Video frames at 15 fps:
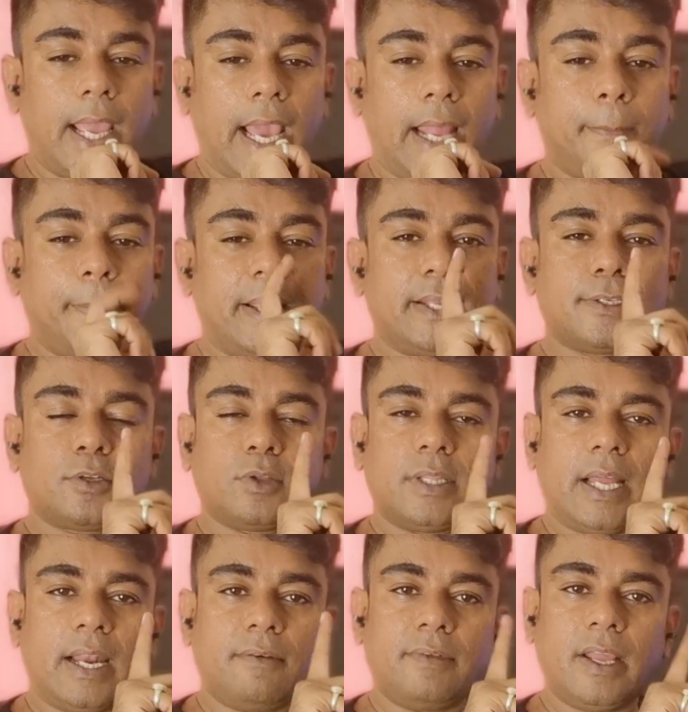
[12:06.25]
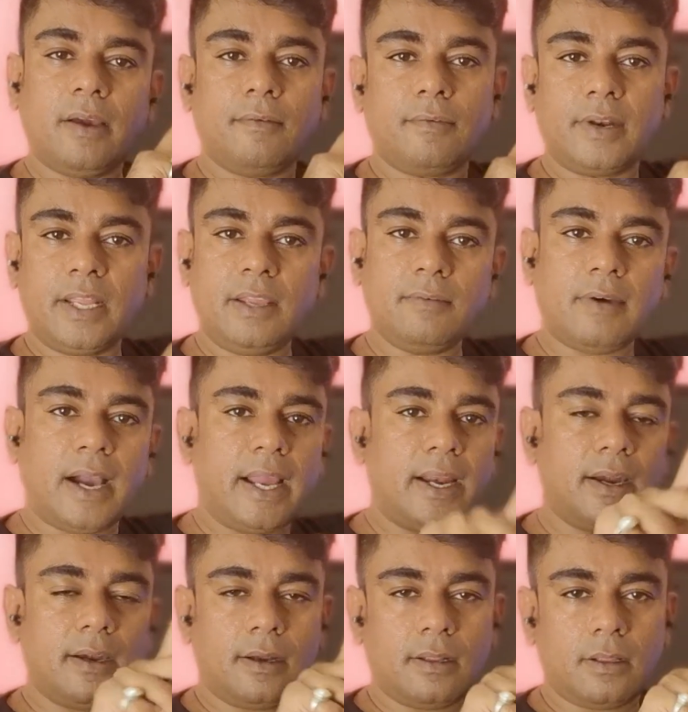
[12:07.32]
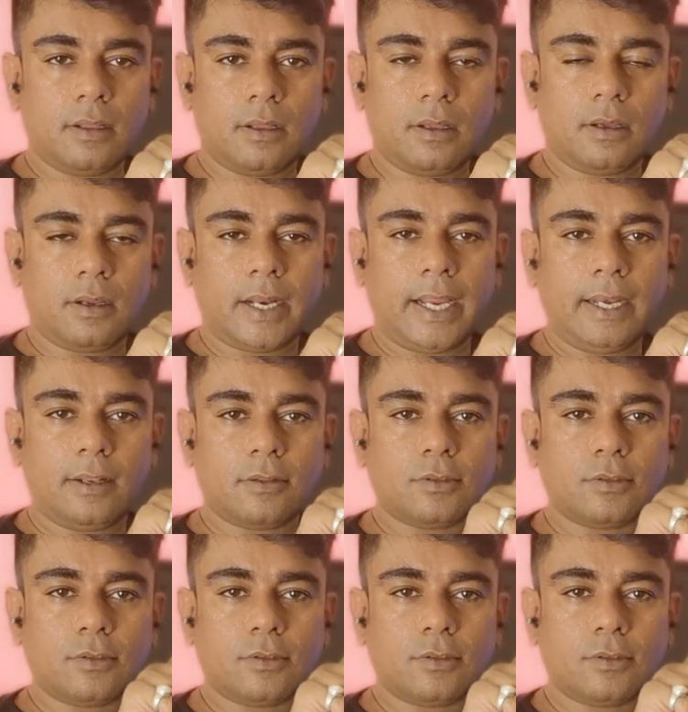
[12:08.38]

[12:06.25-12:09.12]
And based on that, we have rewired, right?